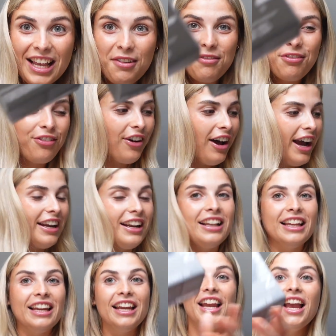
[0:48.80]
I'm
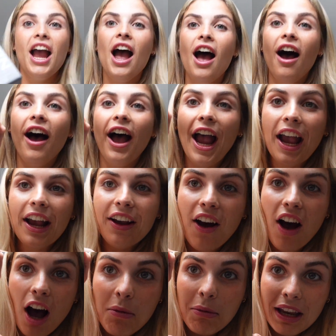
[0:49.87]
finally a
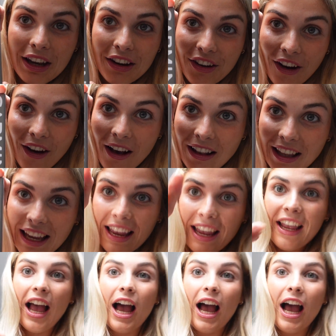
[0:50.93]
Garmin girly.